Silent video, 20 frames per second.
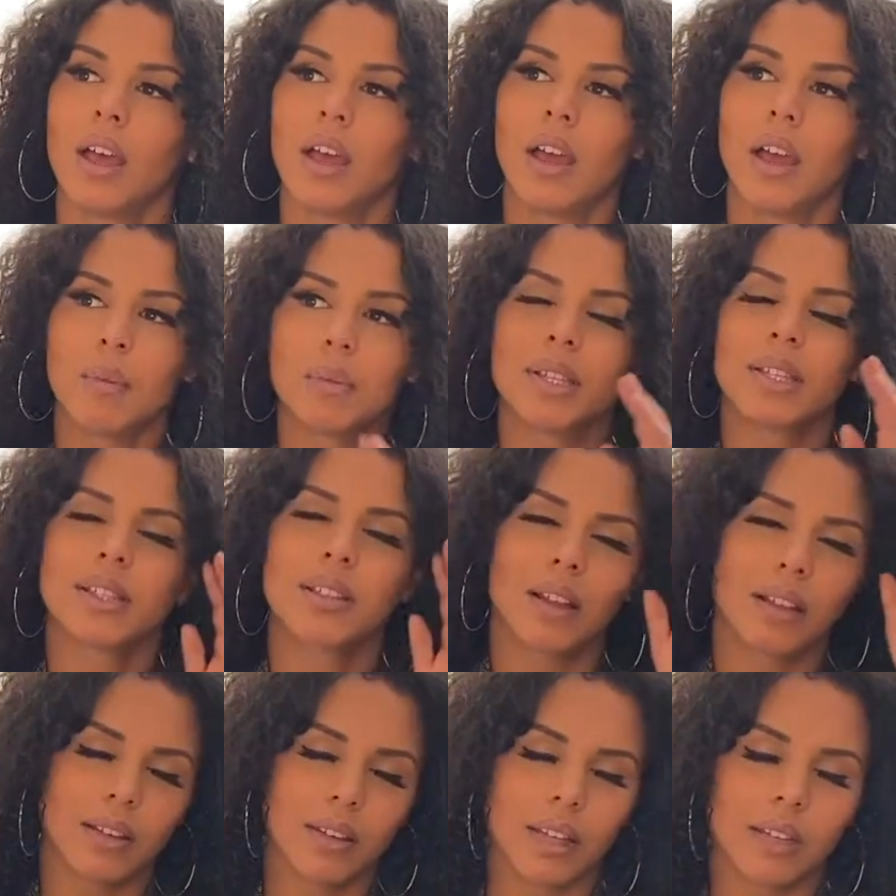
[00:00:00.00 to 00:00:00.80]
I mean, it's
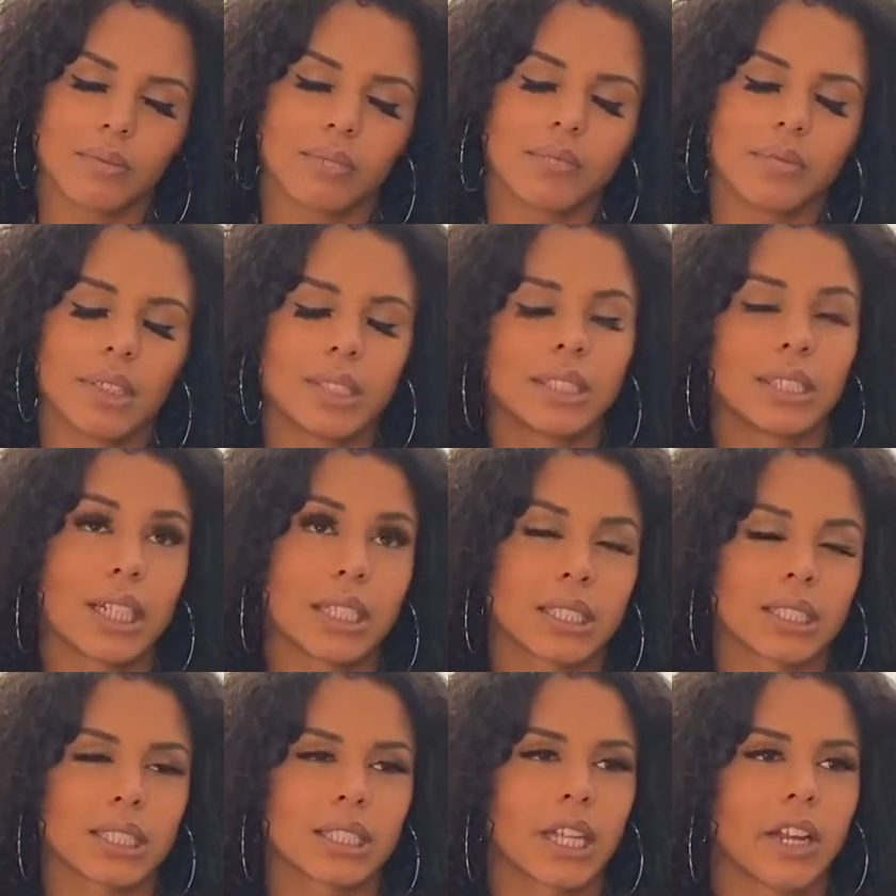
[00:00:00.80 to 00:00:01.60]
not lame, it's
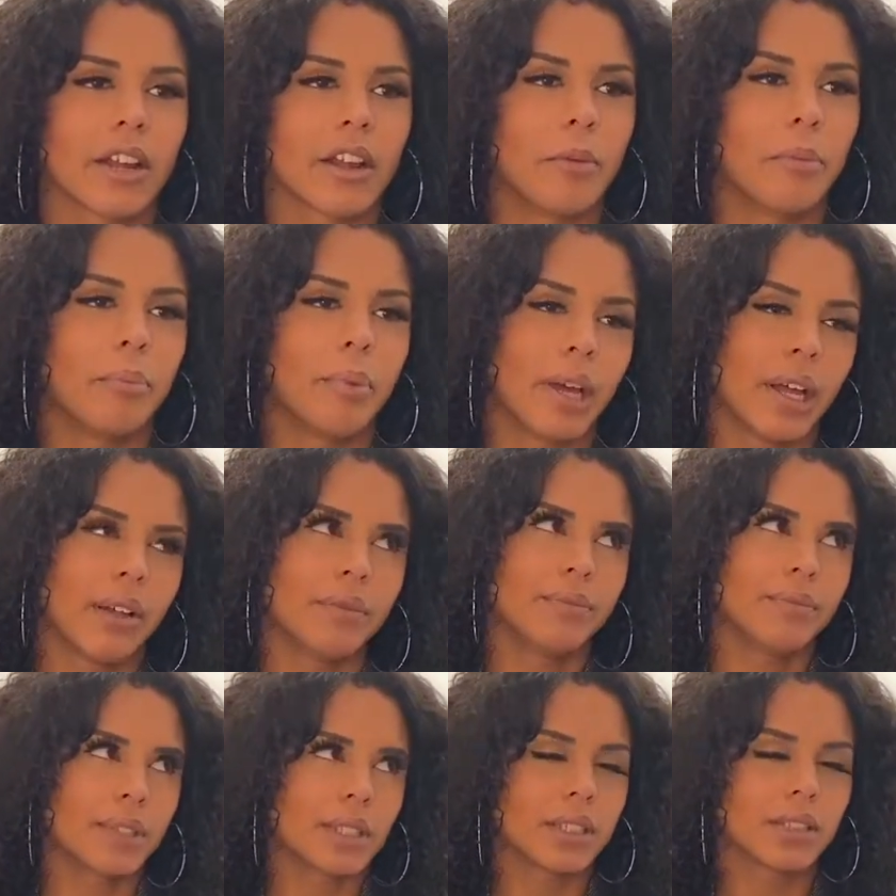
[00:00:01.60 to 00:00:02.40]
necessary, but
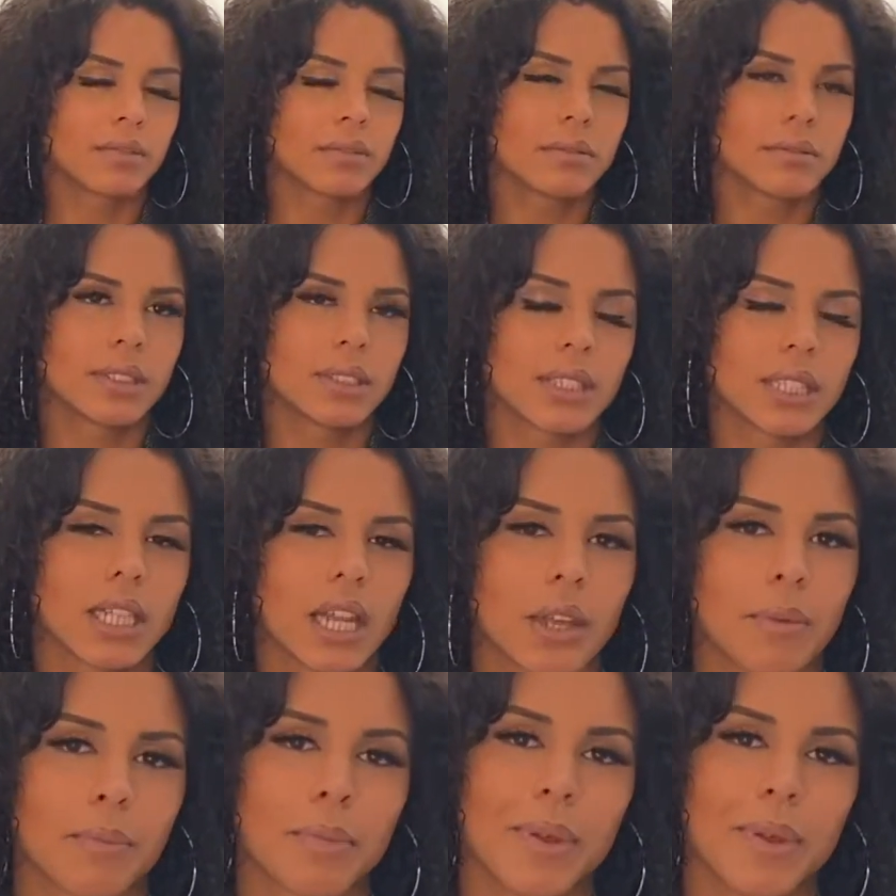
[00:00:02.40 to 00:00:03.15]
it's lame.